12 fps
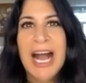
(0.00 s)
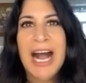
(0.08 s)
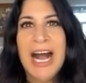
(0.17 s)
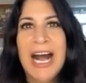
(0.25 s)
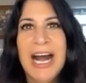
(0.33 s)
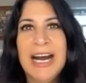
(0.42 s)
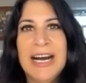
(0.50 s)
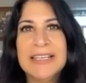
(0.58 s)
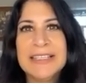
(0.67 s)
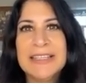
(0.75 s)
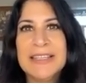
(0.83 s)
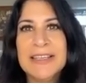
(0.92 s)
Uh,
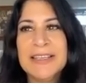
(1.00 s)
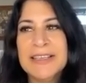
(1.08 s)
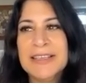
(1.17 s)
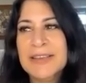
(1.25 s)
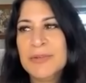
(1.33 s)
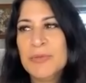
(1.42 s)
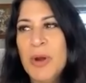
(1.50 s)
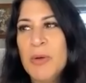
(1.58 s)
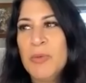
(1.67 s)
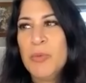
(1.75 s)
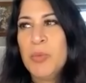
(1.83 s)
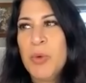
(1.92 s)
the
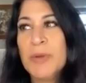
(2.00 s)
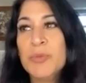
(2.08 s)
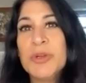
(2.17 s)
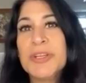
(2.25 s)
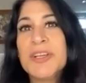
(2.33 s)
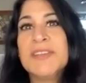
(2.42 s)
what one would